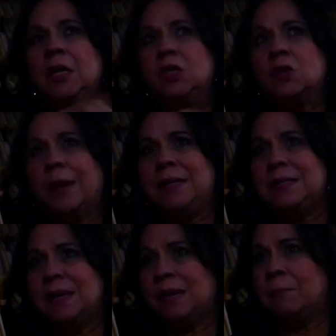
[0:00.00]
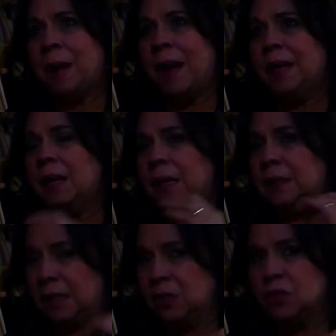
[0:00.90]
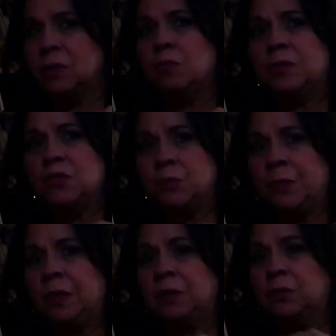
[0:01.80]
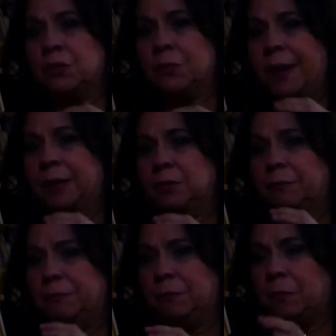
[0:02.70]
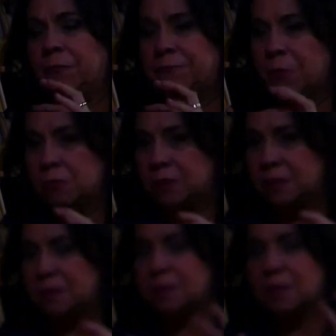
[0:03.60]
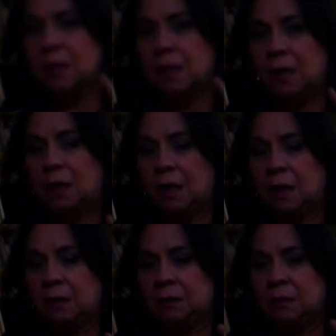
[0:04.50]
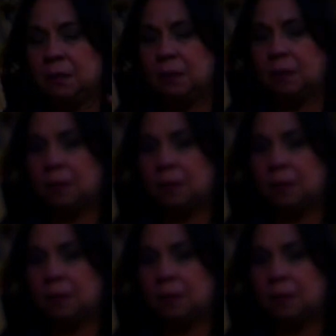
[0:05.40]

So I said my intention was really to try to focus on